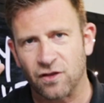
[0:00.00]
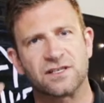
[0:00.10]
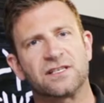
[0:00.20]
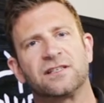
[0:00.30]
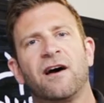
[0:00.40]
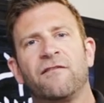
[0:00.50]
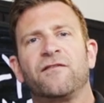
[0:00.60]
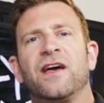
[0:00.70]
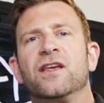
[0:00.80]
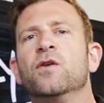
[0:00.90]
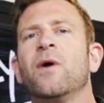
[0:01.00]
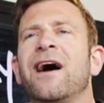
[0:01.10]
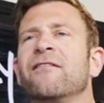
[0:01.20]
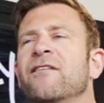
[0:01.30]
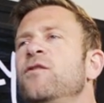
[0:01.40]
the stuff that you
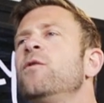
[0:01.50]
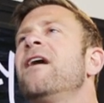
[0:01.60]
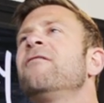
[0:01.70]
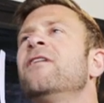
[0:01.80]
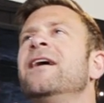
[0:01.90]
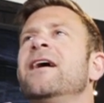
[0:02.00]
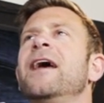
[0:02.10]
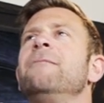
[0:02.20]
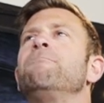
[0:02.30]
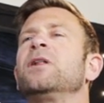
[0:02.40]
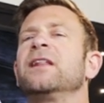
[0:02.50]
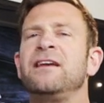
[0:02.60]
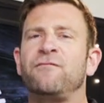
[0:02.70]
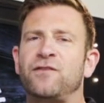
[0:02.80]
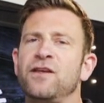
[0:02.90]
have. If you have a
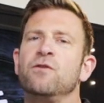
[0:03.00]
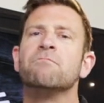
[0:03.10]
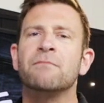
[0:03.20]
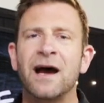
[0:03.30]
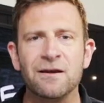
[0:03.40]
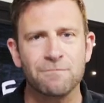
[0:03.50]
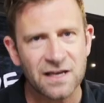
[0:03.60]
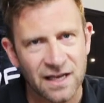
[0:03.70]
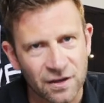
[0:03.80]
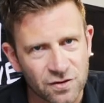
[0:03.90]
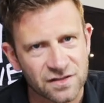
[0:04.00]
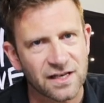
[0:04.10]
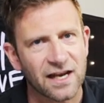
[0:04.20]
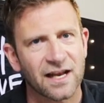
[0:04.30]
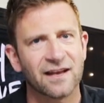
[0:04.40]
belief that you might be
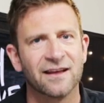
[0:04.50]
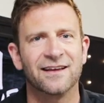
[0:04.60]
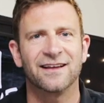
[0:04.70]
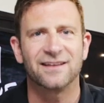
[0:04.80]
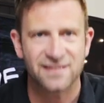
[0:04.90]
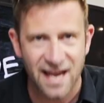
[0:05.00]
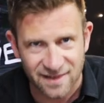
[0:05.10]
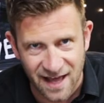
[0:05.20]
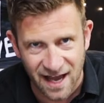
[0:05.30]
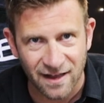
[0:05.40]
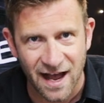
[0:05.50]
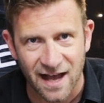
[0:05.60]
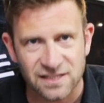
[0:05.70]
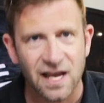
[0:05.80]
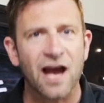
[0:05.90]
interested in it, take
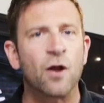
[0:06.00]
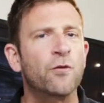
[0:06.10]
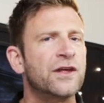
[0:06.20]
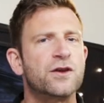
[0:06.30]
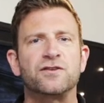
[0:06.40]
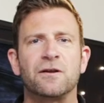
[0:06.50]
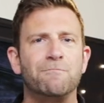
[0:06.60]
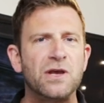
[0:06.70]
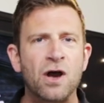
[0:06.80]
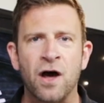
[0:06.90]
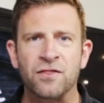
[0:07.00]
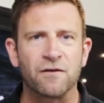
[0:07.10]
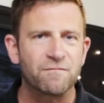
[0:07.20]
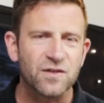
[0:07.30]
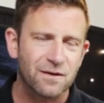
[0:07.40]
class. I don't think you should be
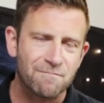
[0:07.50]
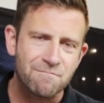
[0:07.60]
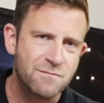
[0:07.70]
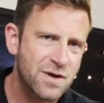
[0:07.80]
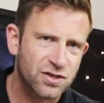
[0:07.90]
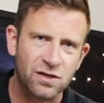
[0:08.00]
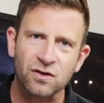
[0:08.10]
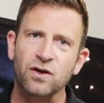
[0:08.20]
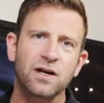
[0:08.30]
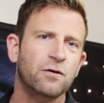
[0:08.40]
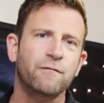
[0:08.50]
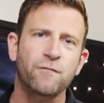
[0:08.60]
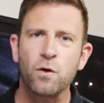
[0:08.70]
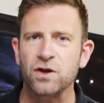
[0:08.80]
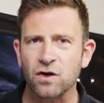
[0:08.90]
on the mission critical
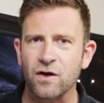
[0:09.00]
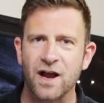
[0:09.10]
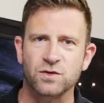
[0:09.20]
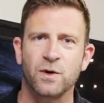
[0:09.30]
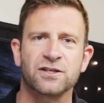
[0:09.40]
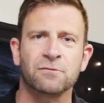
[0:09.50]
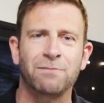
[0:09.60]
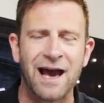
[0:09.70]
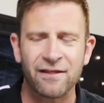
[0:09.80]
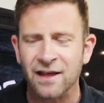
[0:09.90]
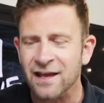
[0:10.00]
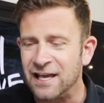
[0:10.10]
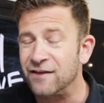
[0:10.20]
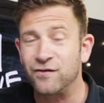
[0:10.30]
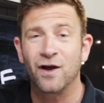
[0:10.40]
4-year graduation path
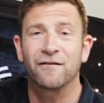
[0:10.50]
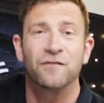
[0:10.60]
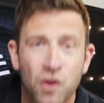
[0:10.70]
if you have